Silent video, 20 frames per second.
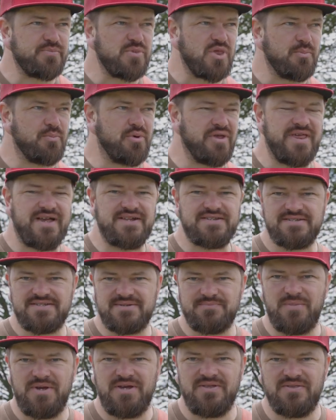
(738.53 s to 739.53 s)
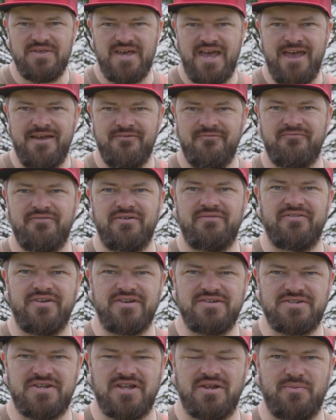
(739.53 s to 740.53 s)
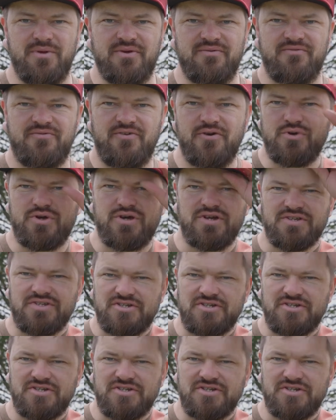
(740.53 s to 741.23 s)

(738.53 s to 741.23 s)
But that doesn't mean that everything's going to be in focus